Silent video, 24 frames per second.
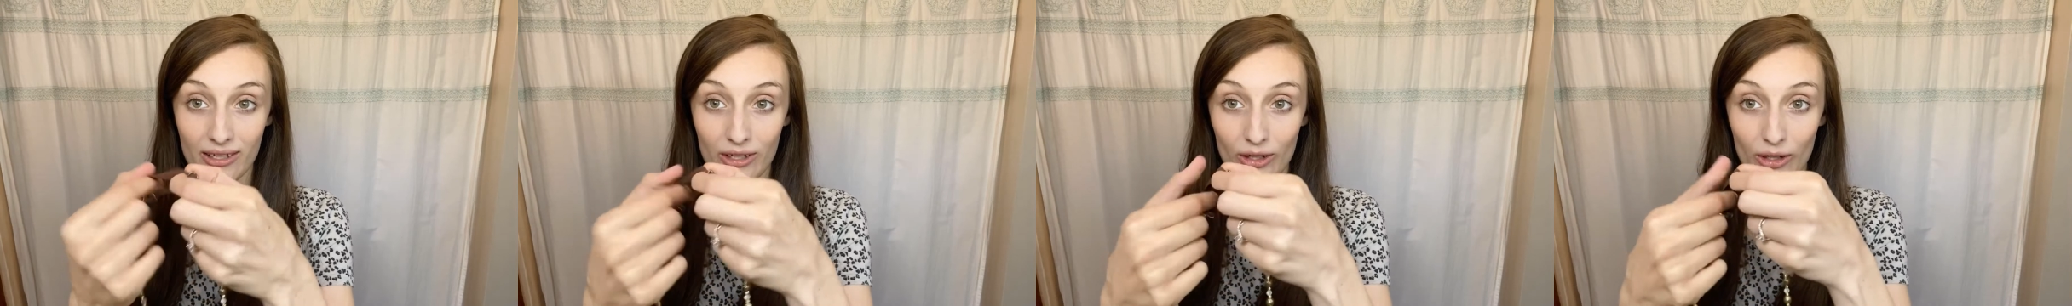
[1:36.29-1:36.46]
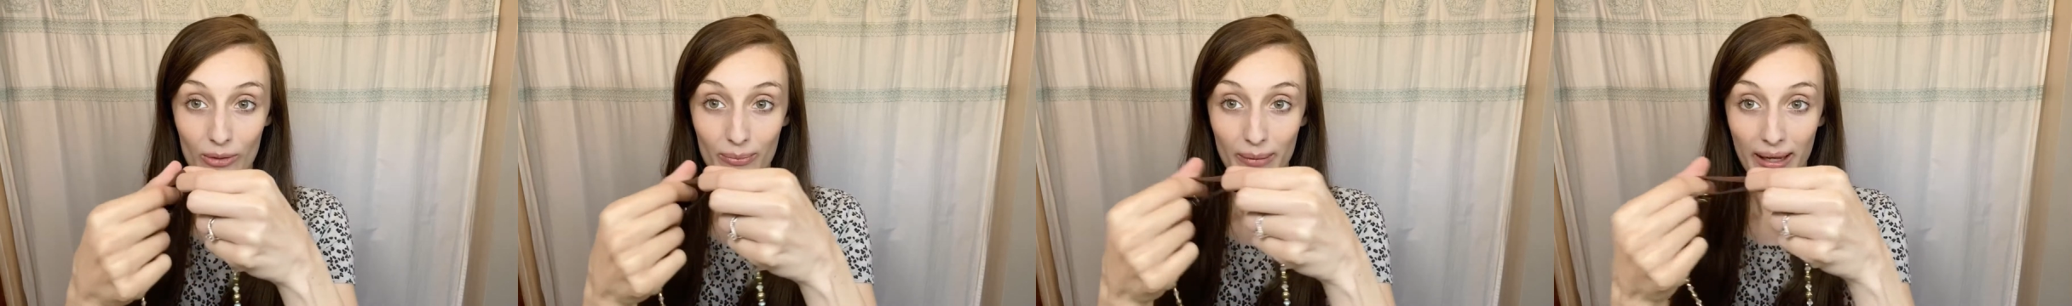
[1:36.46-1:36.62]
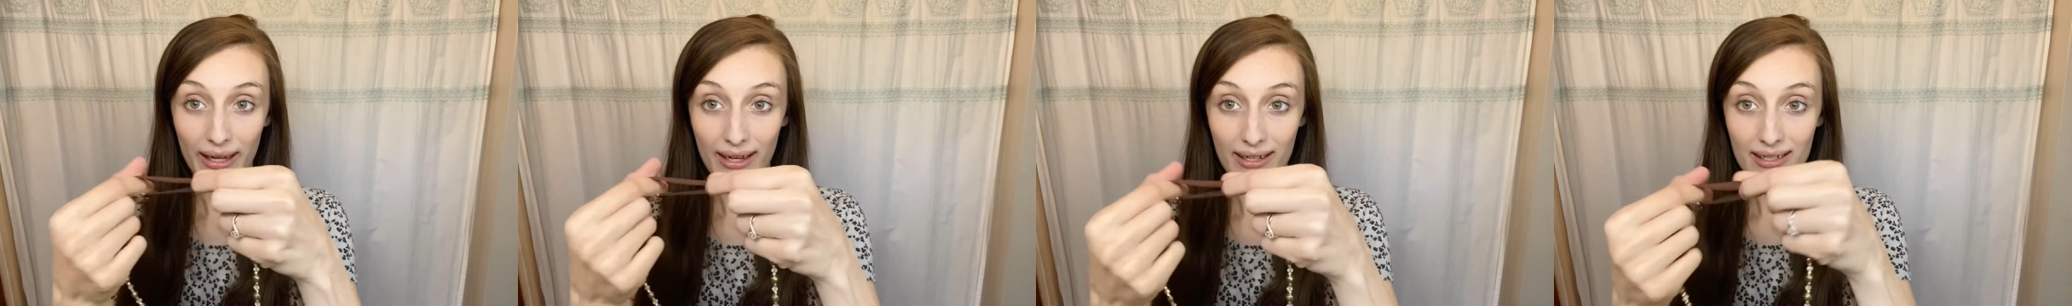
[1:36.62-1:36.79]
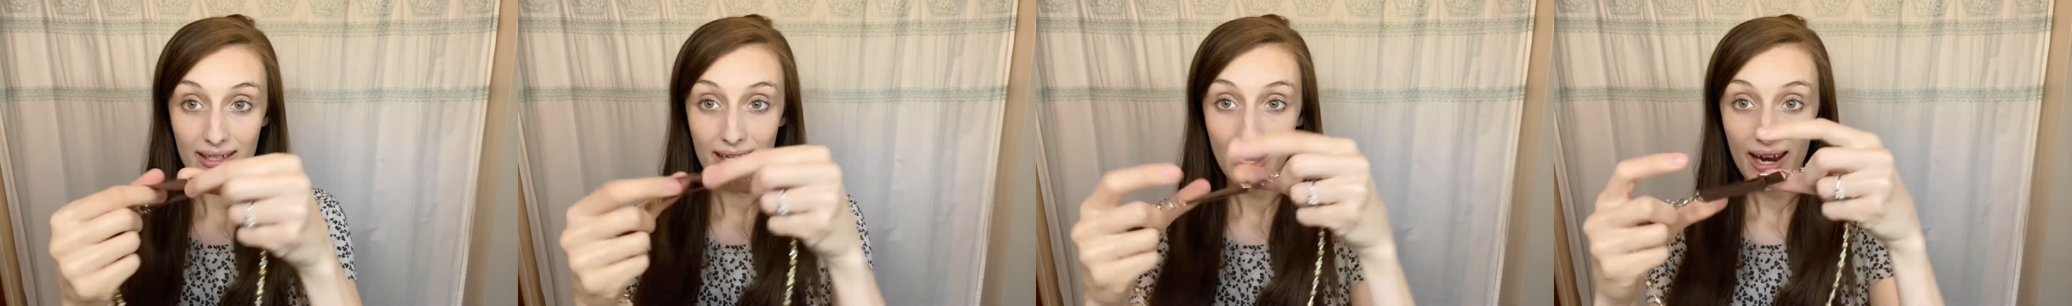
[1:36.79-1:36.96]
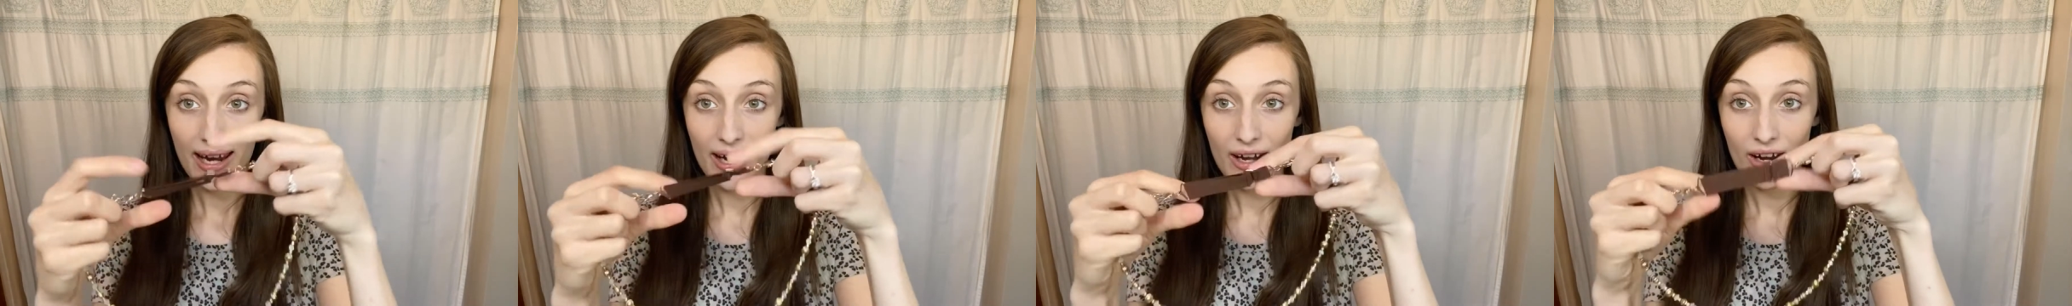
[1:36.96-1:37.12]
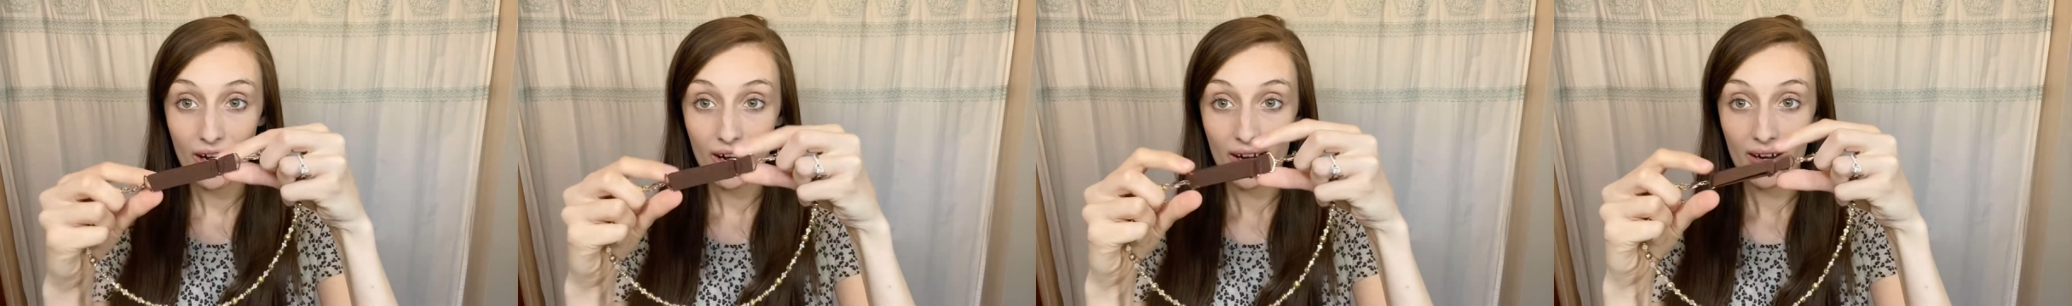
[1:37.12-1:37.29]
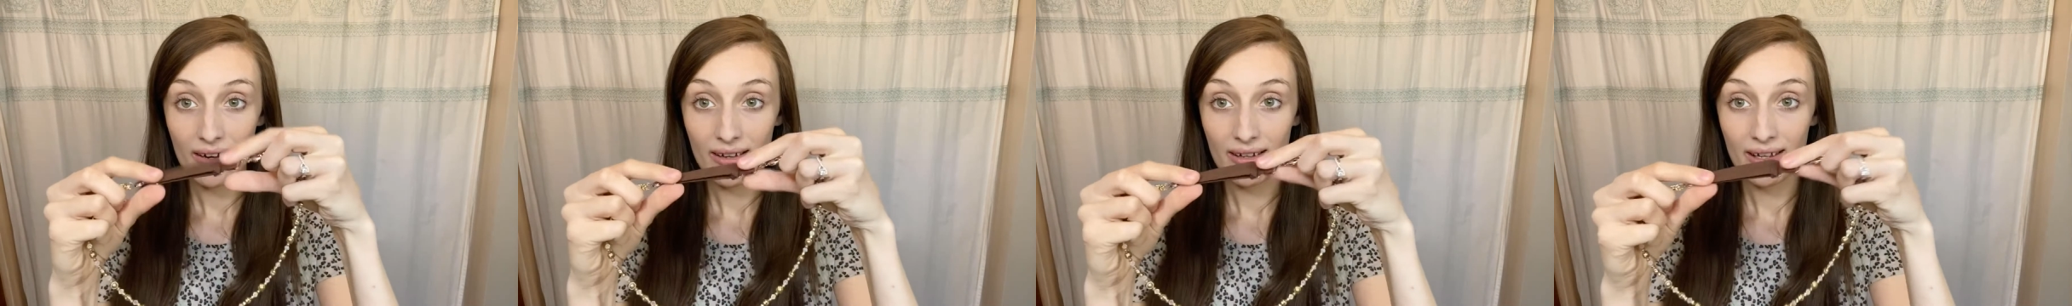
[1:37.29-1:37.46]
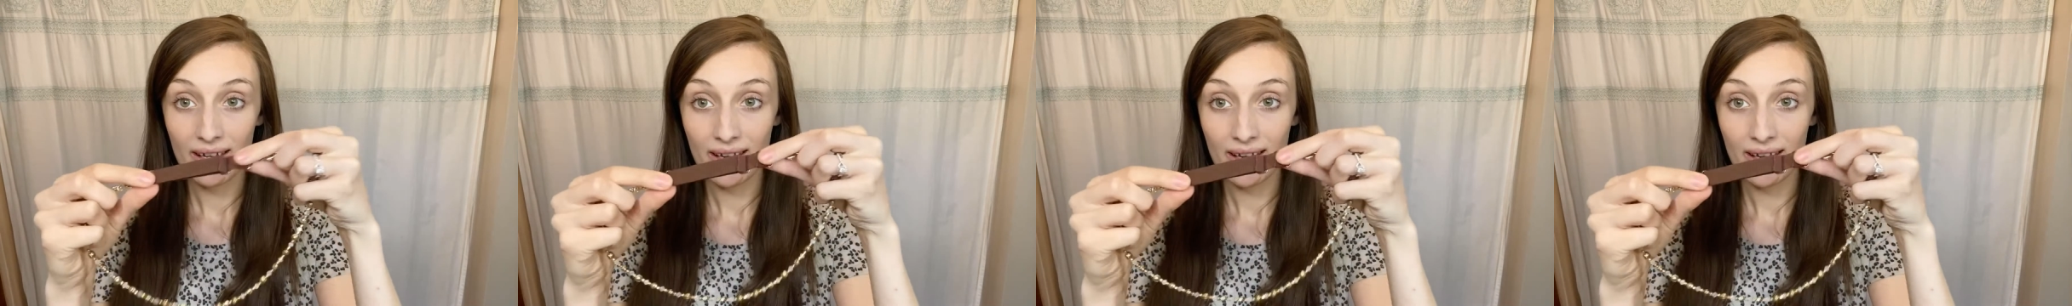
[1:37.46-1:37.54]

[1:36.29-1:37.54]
You can make it tighter